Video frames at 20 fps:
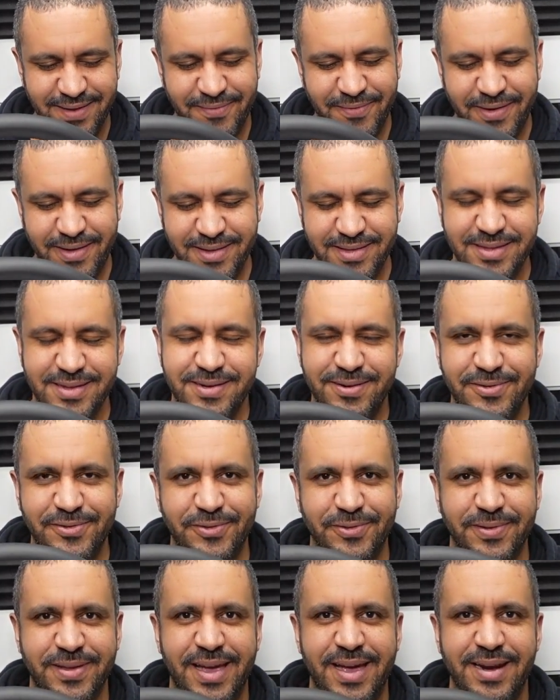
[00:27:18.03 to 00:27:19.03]
fall in the
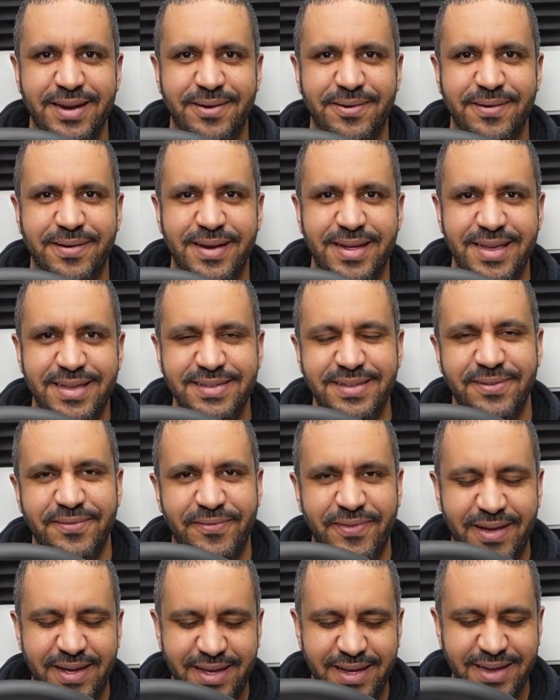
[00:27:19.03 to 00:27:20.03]
neutral category. Is it
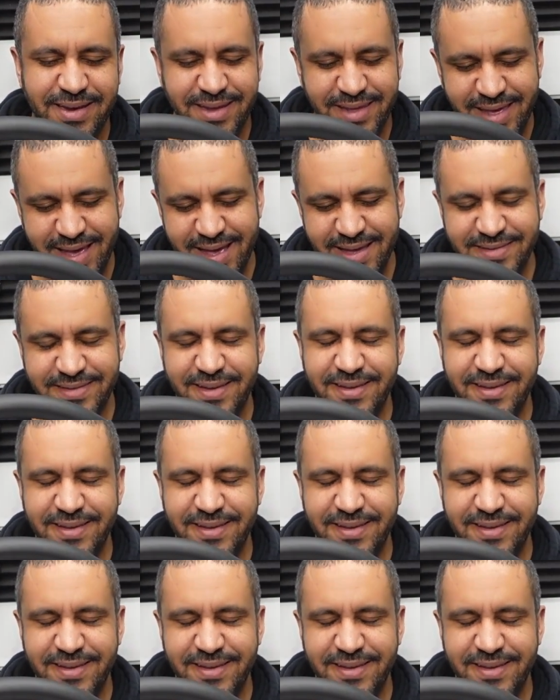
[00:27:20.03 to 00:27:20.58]
fine? Yes.